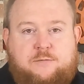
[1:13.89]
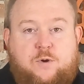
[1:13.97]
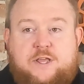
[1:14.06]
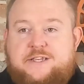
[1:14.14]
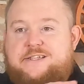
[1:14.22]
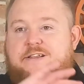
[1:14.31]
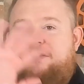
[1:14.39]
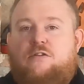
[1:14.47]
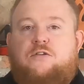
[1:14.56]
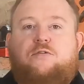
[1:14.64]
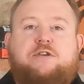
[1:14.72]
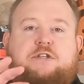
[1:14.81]
We can still
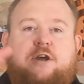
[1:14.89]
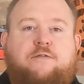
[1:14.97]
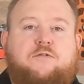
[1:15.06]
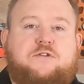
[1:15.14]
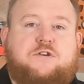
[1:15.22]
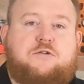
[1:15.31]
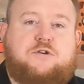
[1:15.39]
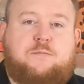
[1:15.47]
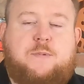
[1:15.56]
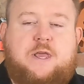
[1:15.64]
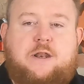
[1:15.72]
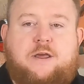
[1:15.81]
do the stuff on social
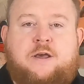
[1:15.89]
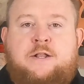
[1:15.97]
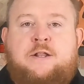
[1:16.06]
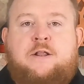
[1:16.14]
media,